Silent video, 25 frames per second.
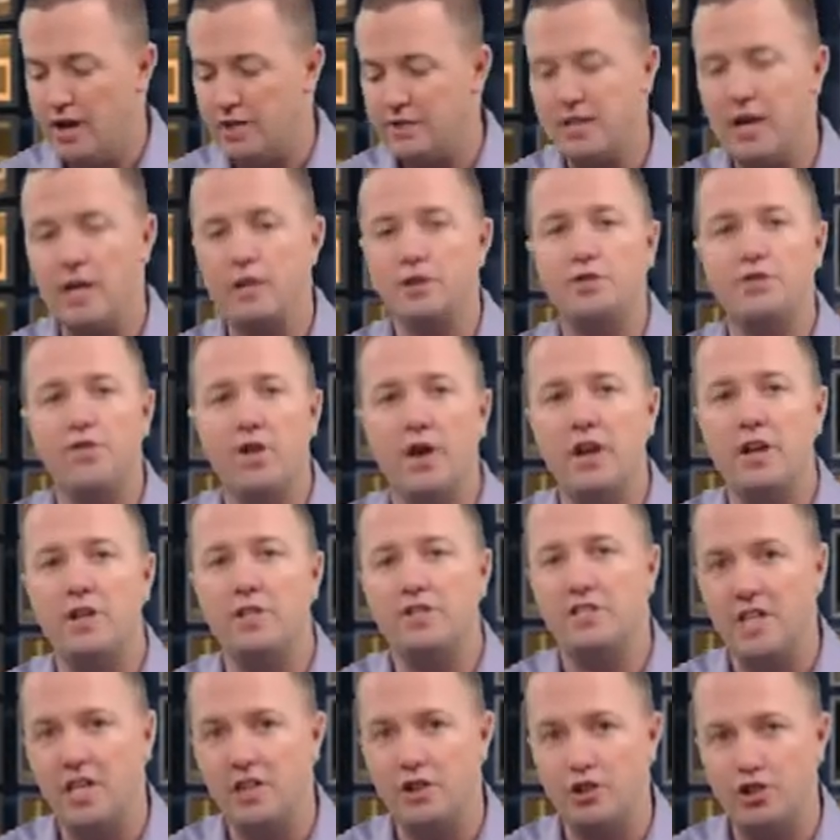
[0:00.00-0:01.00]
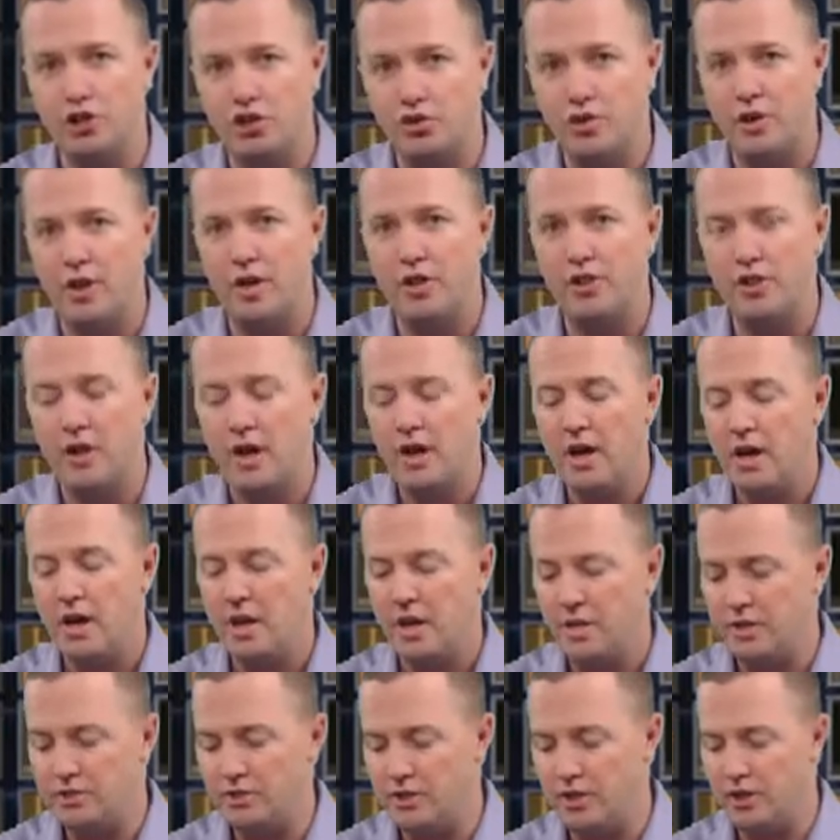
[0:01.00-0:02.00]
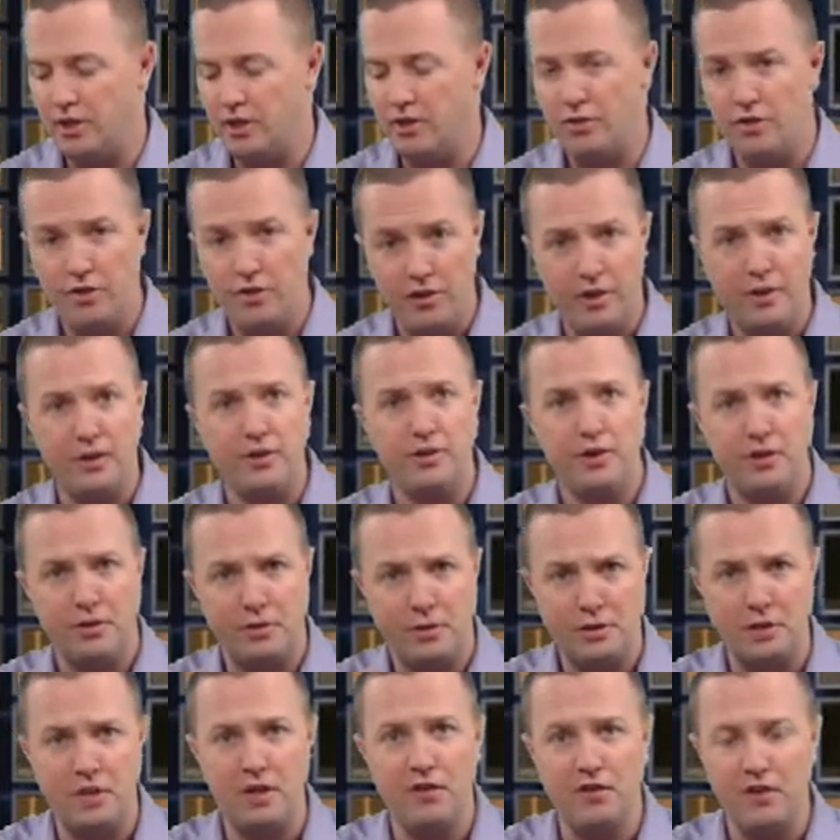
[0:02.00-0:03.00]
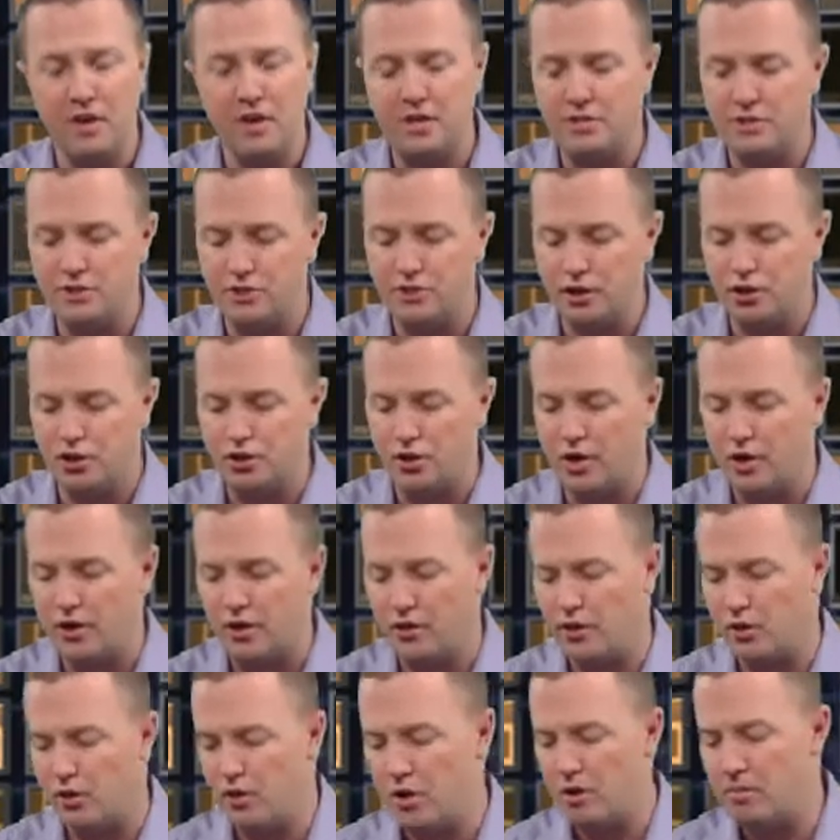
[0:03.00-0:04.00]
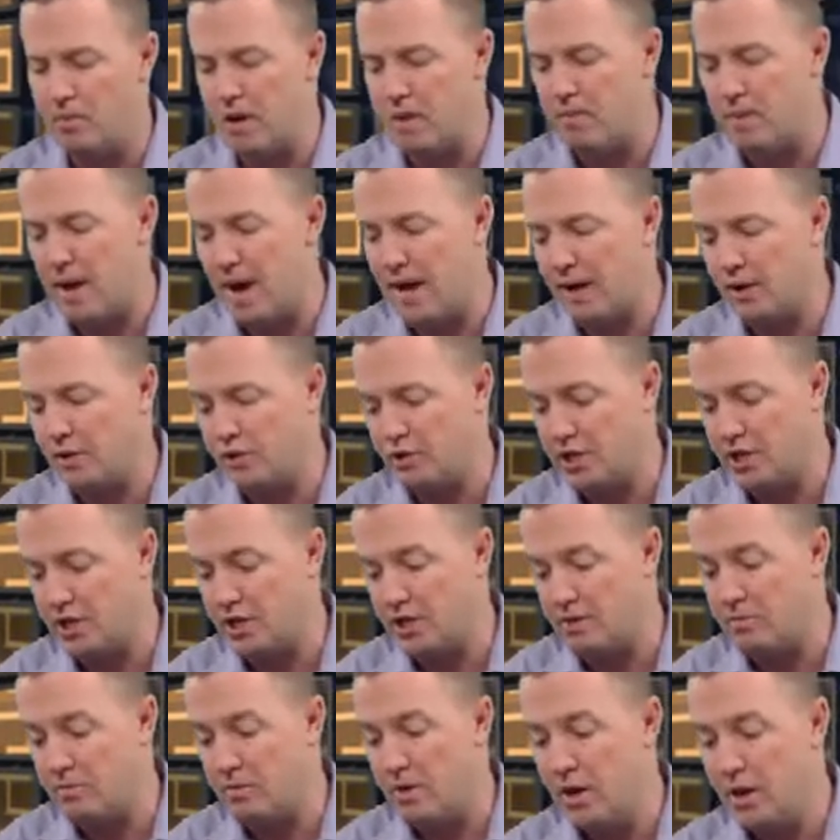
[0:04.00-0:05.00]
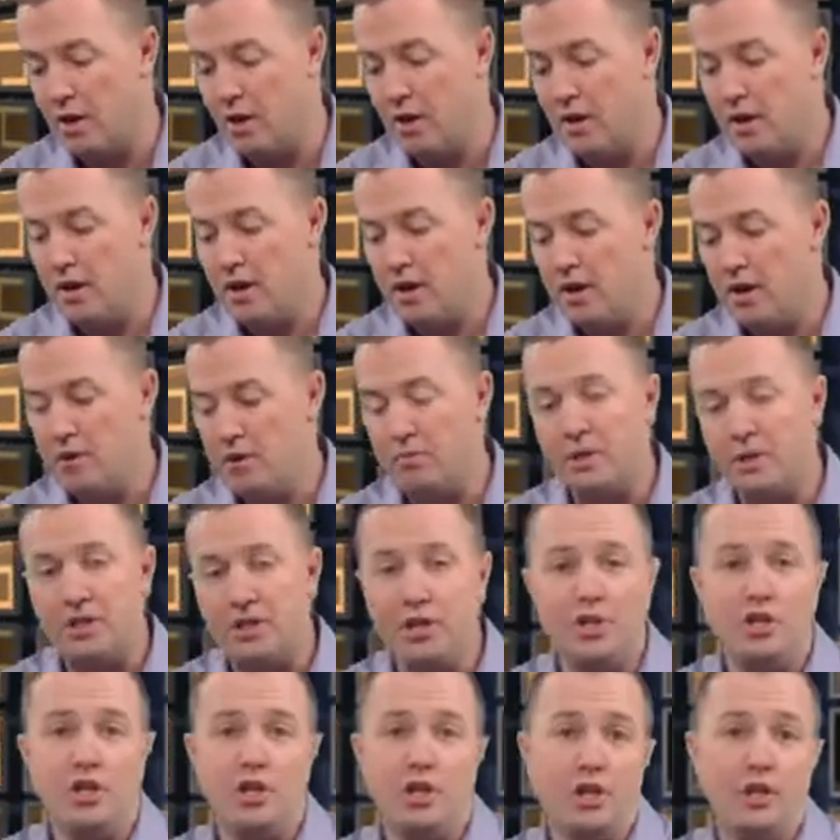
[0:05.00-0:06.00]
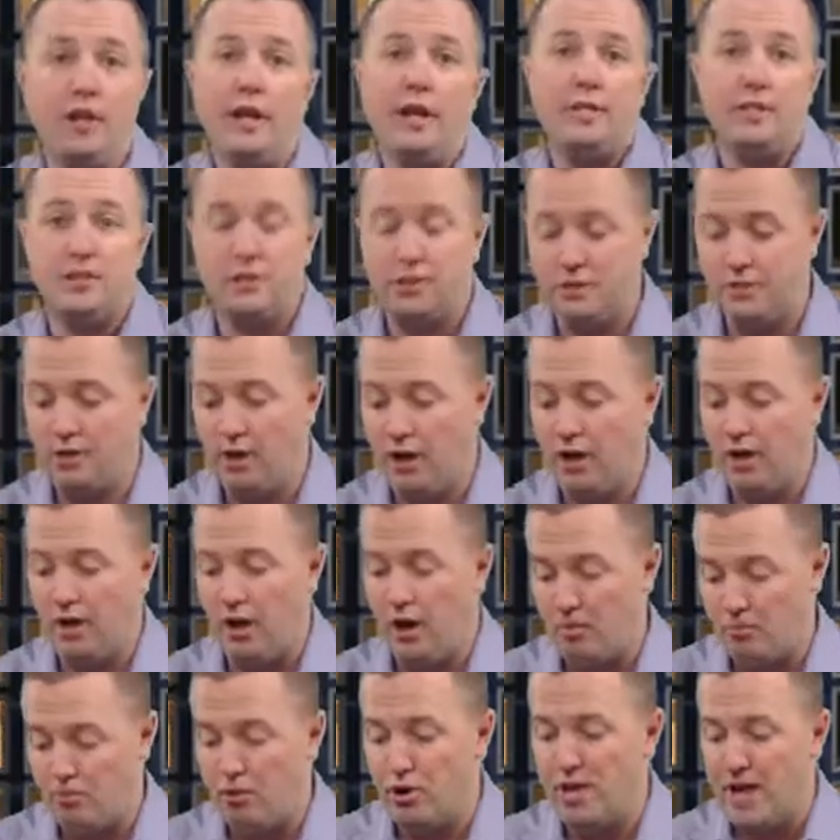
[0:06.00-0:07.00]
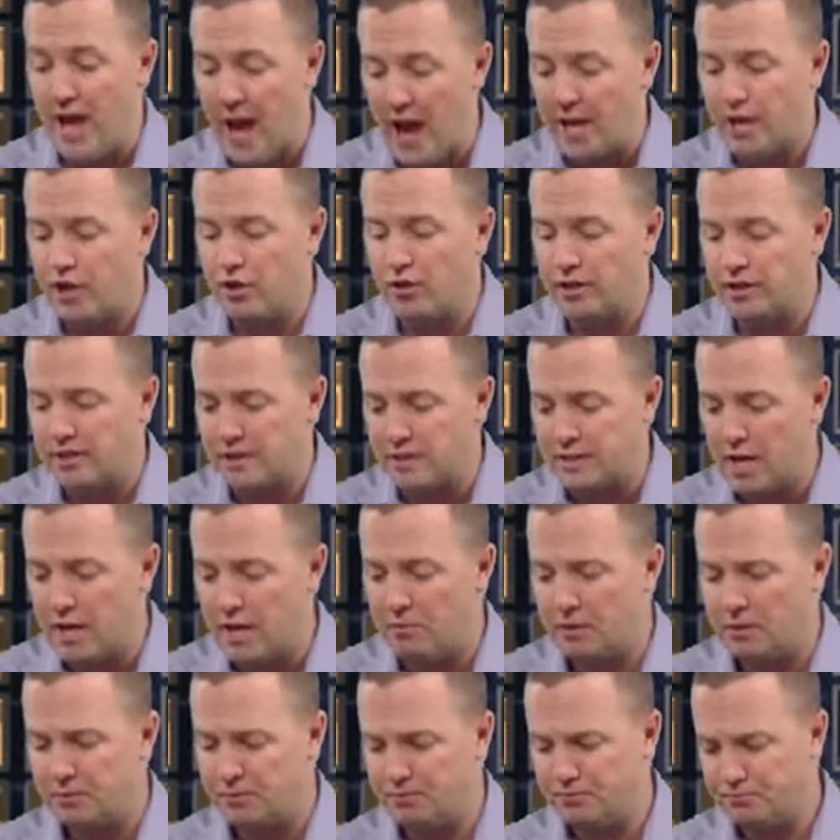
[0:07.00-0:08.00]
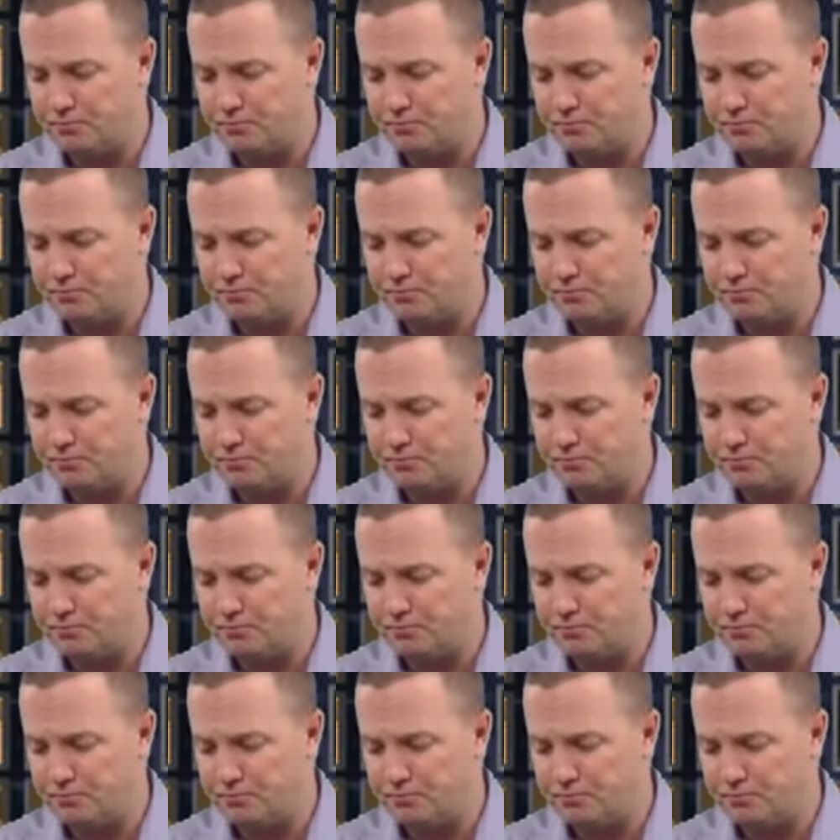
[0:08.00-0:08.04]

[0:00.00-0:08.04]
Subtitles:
Sounds funny to say the strength is the defense is the strength of the Green Bay Packers team, but this year that's a pretty accurate statement.